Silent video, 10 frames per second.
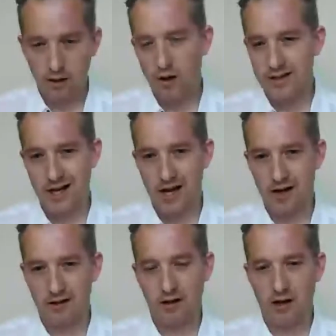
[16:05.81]
You
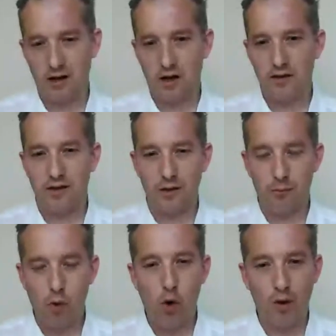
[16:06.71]
understand
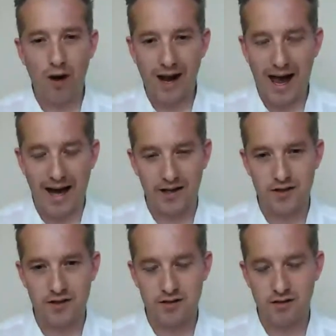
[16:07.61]
that the more
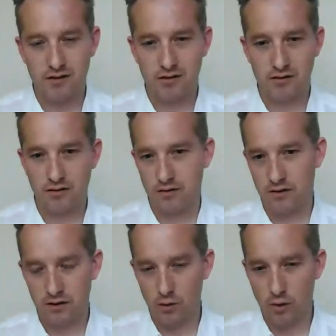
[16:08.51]
relaxed
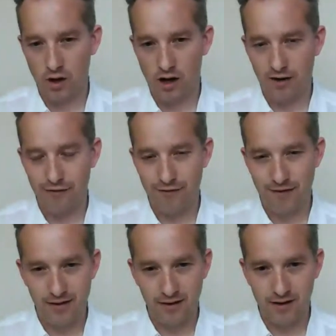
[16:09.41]
you are
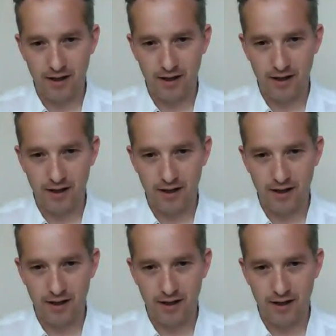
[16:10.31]
physically and
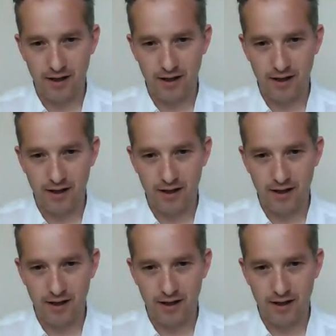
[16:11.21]
mentally,
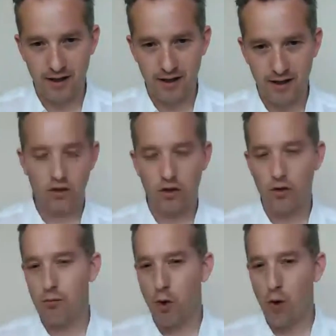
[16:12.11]
the
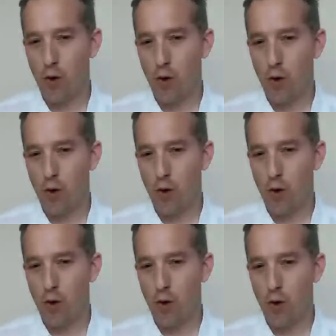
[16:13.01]
more able you
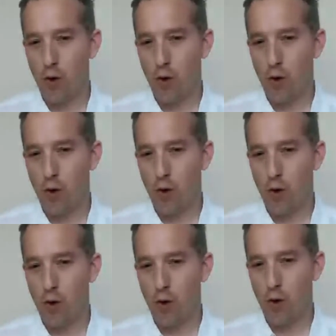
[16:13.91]
are
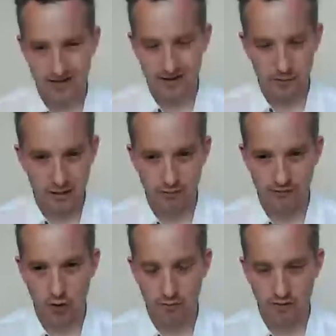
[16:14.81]
to enter the
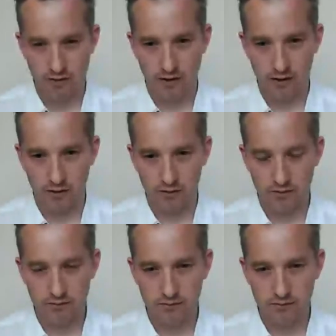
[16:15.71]
peak performance zone.